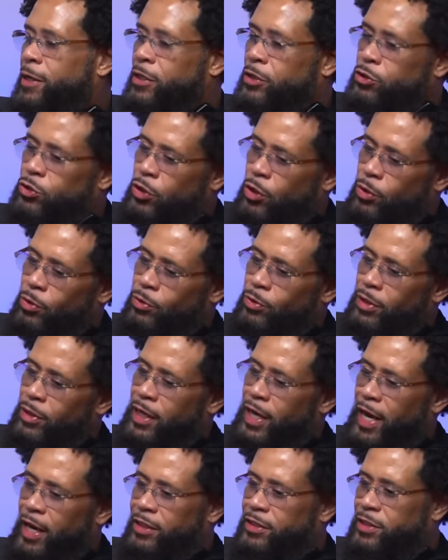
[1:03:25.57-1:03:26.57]
So,
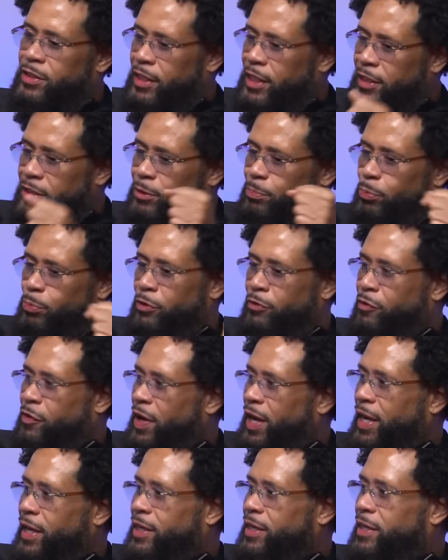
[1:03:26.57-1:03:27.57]
and to get to
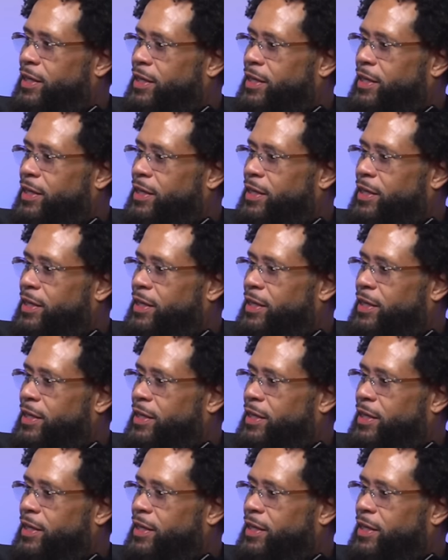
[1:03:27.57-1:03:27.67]
prevent